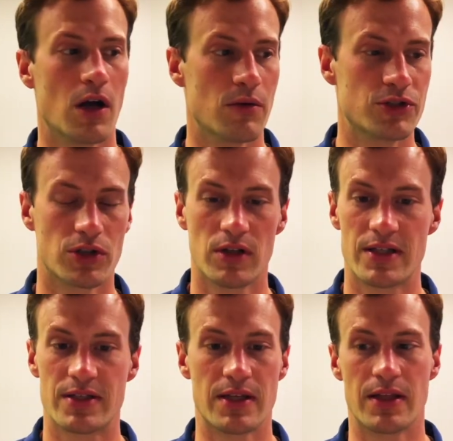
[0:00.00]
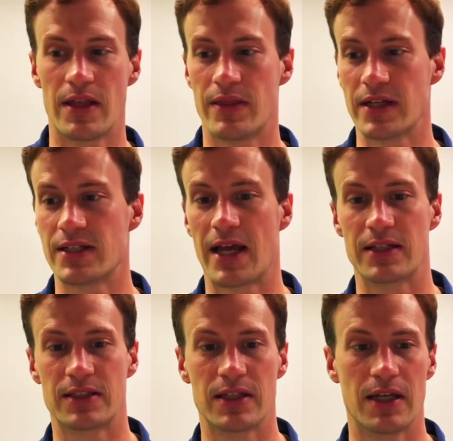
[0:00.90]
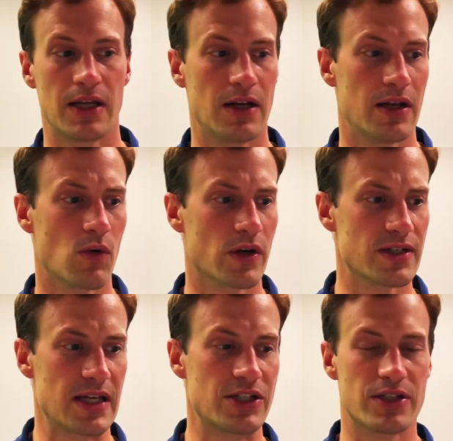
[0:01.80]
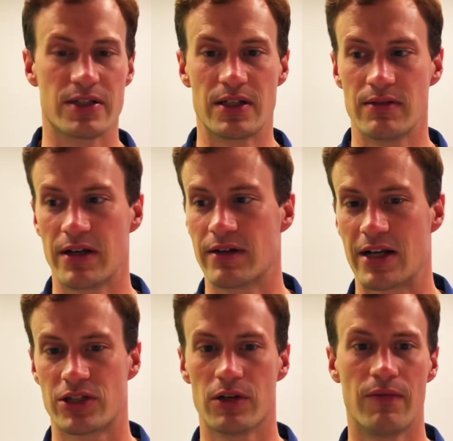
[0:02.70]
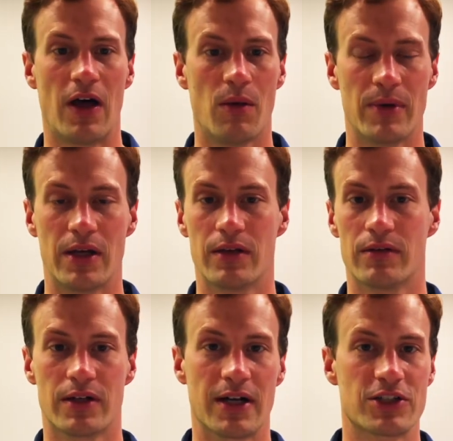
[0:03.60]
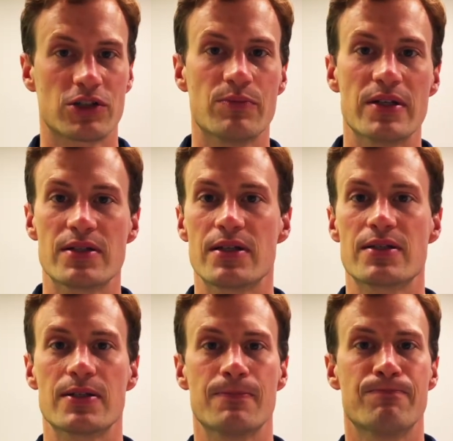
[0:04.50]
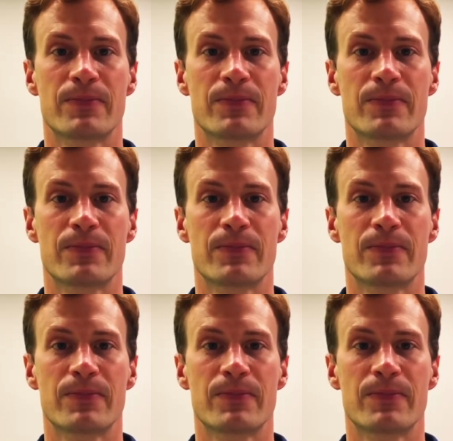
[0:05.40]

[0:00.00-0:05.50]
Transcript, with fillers: um, journalists and, and, think tanks and, and, and, organizations in international development, international business, and